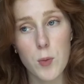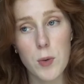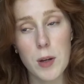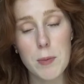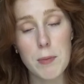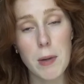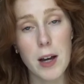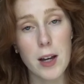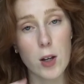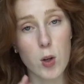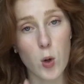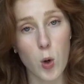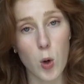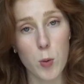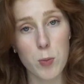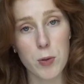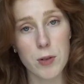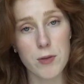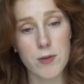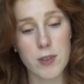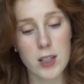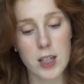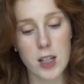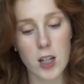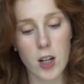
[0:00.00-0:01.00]
in my
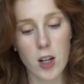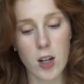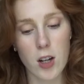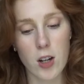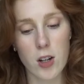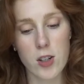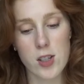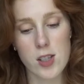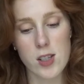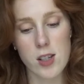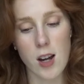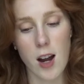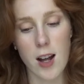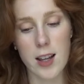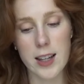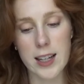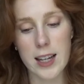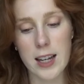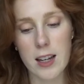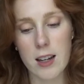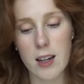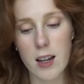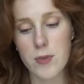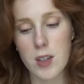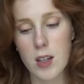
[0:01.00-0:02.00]
corporate video
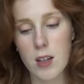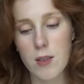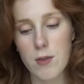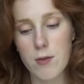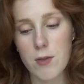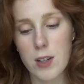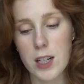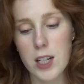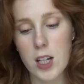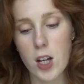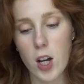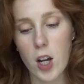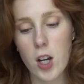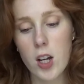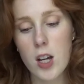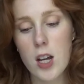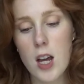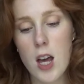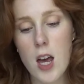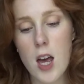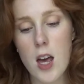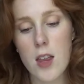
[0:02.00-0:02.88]
styling video